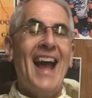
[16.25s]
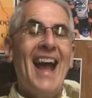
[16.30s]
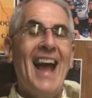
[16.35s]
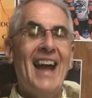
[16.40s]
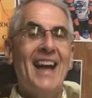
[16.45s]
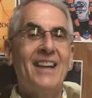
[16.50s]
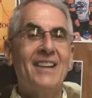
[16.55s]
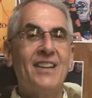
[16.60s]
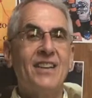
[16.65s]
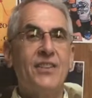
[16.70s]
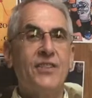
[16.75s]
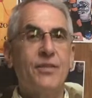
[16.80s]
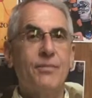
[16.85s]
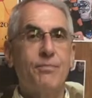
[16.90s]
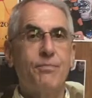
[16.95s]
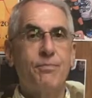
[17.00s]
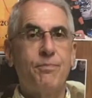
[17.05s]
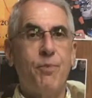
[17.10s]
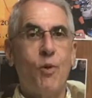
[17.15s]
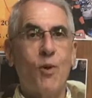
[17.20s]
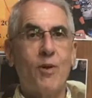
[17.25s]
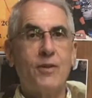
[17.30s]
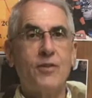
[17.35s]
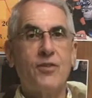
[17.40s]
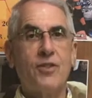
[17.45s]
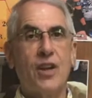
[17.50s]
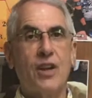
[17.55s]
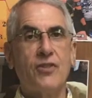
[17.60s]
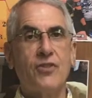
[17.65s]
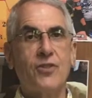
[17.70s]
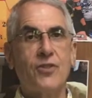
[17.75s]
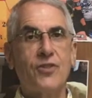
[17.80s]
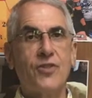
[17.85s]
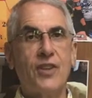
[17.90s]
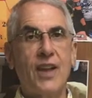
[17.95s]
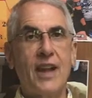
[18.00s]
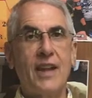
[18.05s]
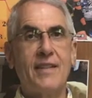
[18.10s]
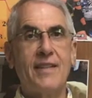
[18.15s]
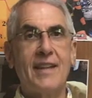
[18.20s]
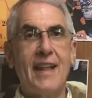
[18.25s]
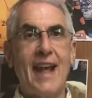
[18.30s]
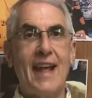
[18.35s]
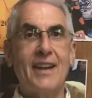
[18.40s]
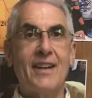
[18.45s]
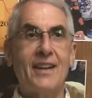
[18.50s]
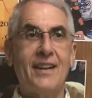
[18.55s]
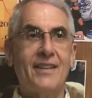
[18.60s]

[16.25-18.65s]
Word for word: And it's important to understand that